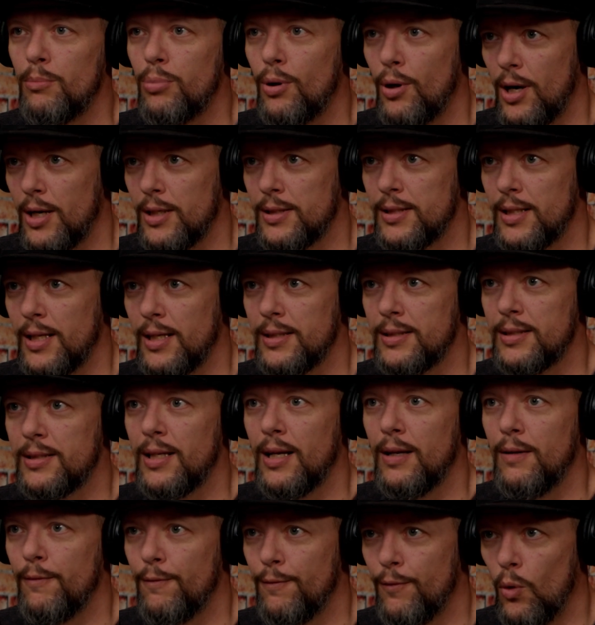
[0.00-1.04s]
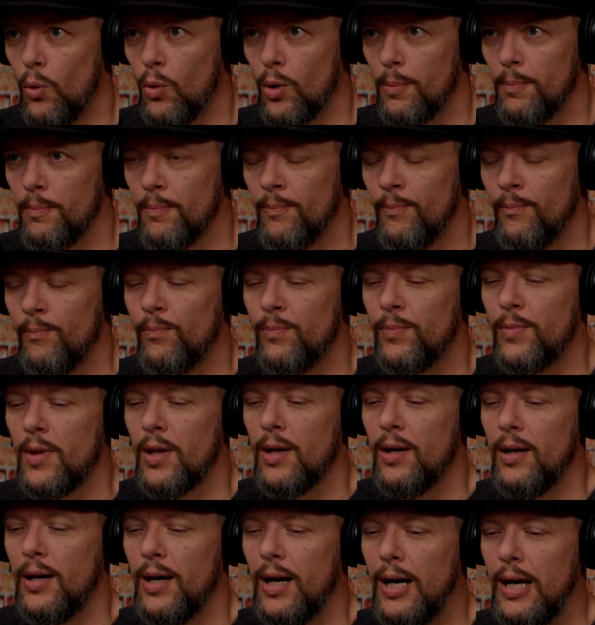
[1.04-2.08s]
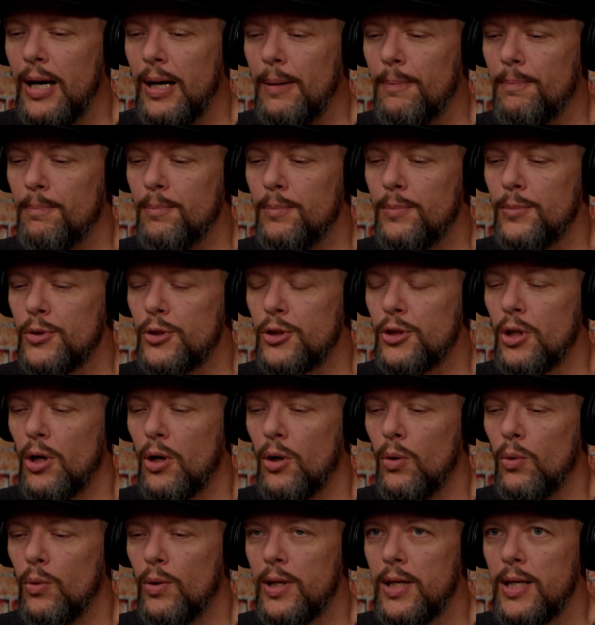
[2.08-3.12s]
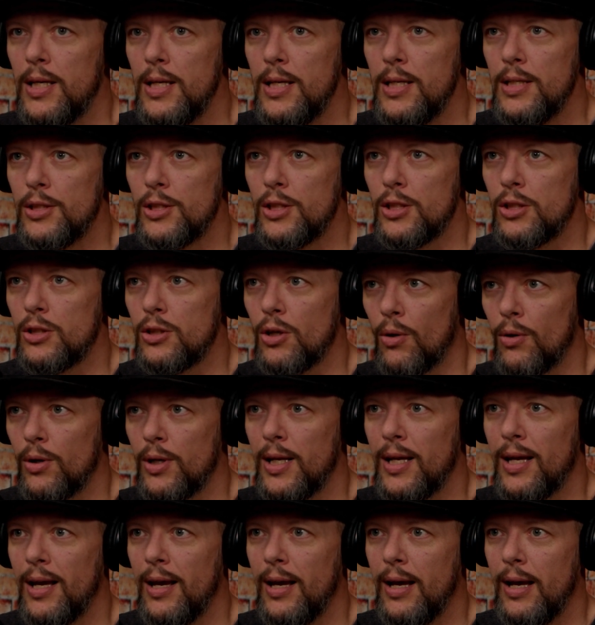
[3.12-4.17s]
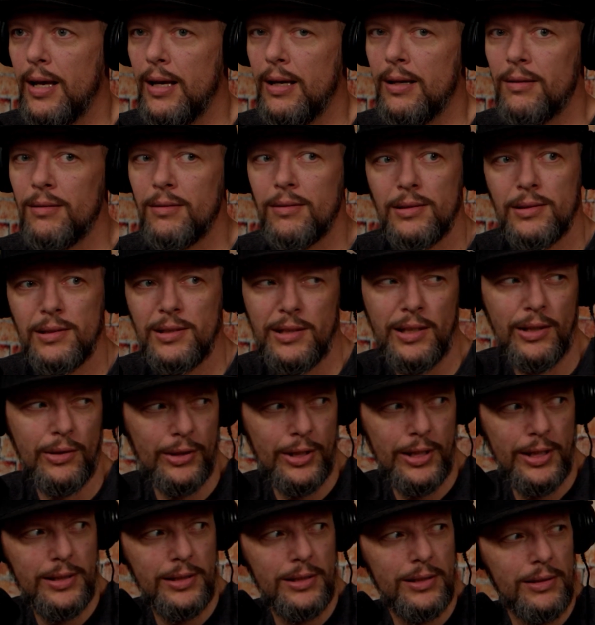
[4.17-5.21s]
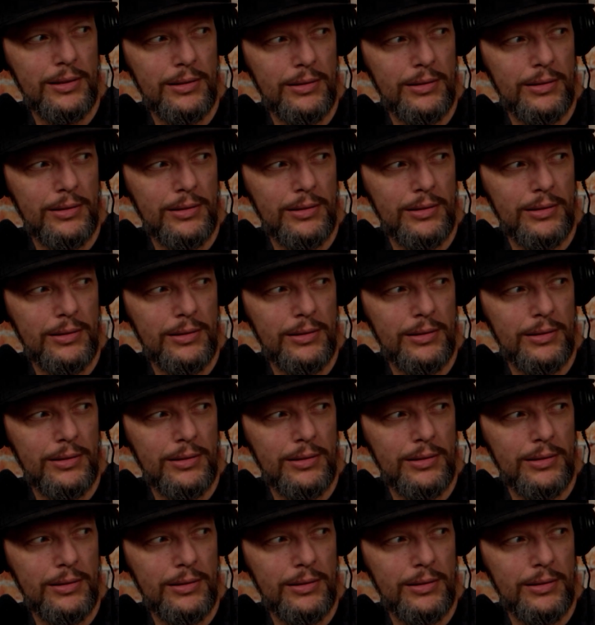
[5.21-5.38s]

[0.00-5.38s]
process and form. So he's starting a series.